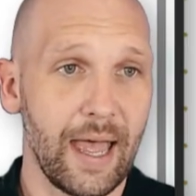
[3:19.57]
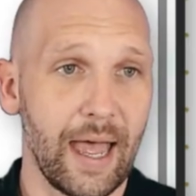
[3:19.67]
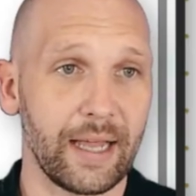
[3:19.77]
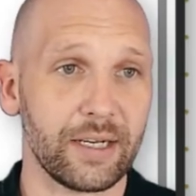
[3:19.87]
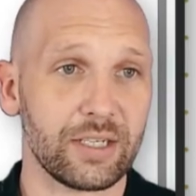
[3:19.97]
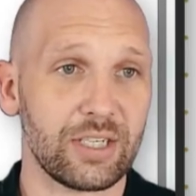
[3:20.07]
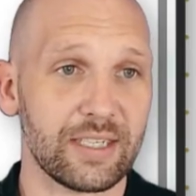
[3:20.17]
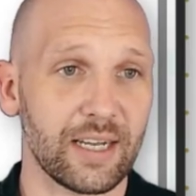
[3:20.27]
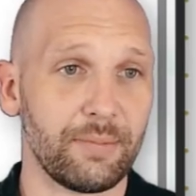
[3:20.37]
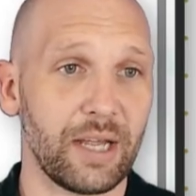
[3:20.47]
and she's
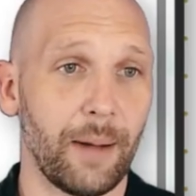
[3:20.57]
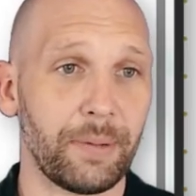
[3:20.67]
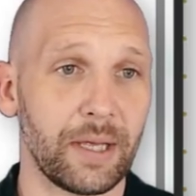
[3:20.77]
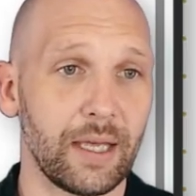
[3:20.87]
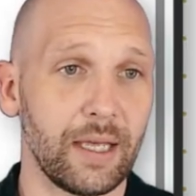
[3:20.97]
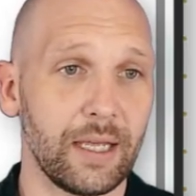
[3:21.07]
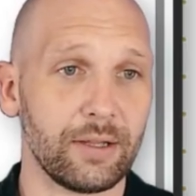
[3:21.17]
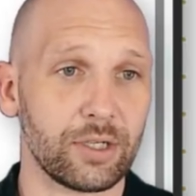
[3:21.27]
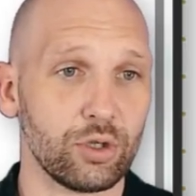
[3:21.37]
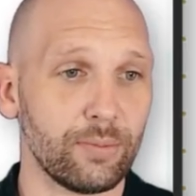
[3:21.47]
going to be up here in the
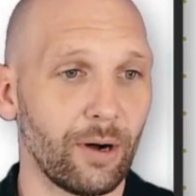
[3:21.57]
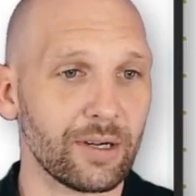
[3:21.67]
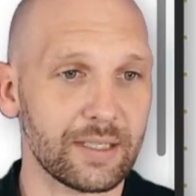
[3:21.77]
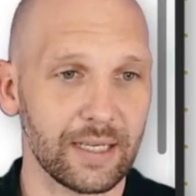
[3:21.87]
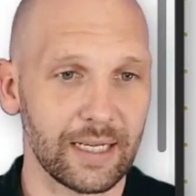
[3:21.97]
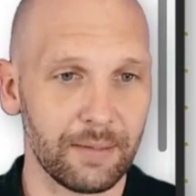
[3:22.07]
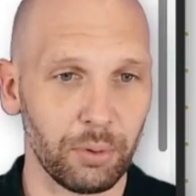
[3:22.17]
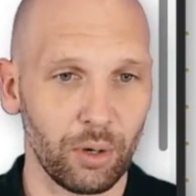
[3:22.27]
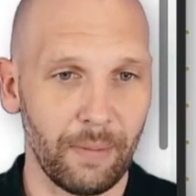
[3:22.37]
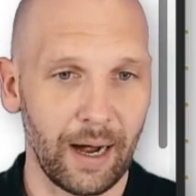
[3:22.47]
toolbox in the
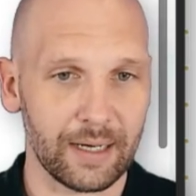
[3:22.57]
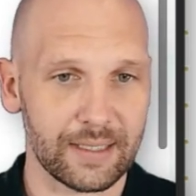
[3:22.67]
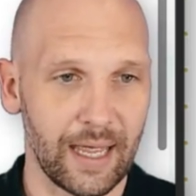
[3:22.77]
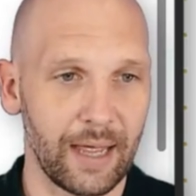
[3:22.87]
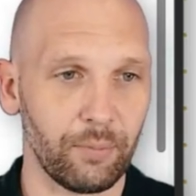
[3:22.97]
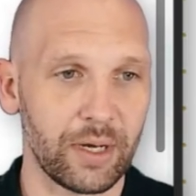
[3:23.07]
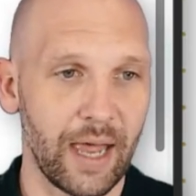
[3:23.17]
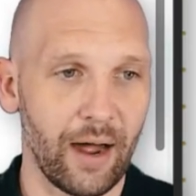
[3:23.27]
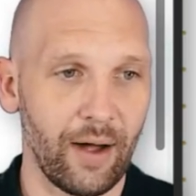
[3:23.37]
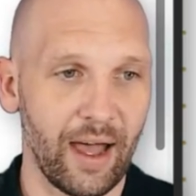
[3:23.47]
bookmarks, and we
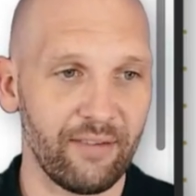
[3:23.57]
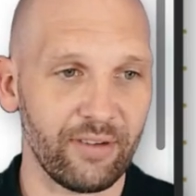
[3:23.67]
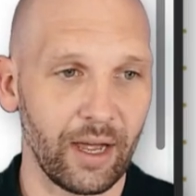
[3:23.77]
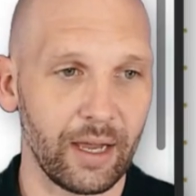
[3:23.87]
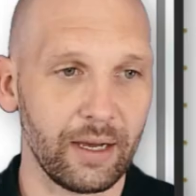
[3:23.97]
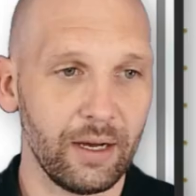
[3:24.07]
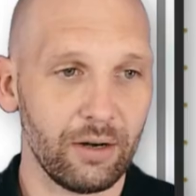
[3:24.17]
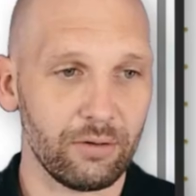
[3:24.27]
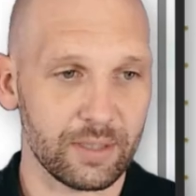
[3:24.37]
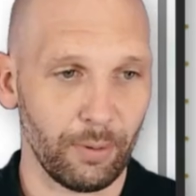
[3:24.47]
now have a
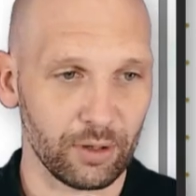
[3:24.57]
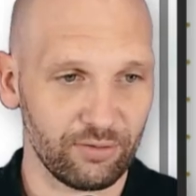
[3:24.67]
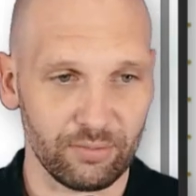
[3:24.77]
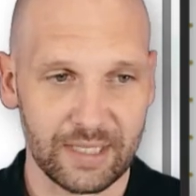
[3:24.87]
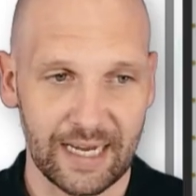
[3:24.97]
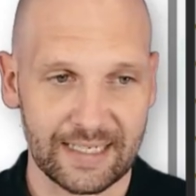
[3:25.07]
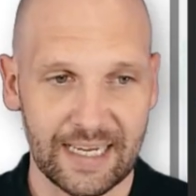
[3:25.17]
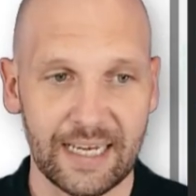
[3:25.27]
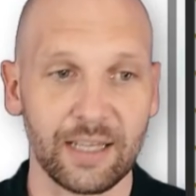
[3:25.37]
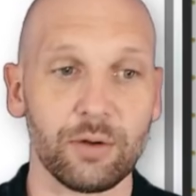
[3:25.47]
response from TaT
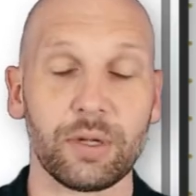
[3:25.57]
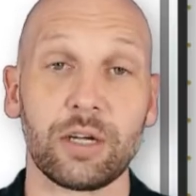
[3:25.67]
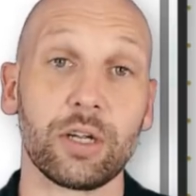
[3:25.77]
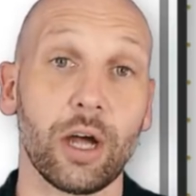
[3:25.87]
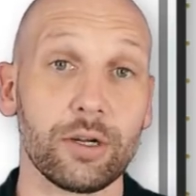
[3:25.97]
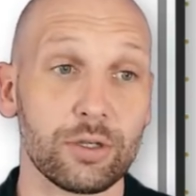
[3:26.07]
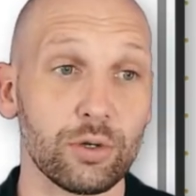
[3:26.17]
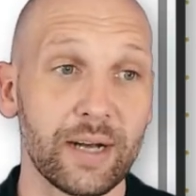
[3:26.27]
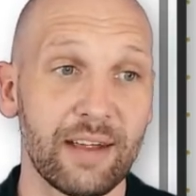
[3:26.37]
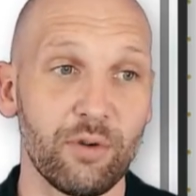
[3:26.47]
that we could go to
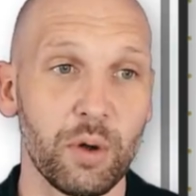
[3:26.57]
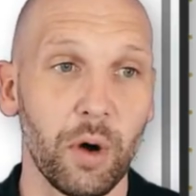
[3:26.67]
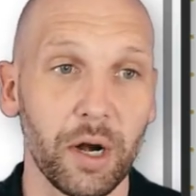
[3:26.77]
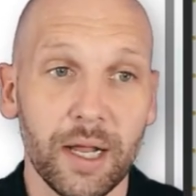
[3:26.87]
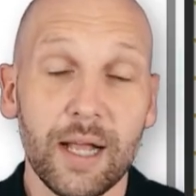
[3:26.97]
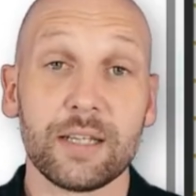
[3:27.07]
whenever we want.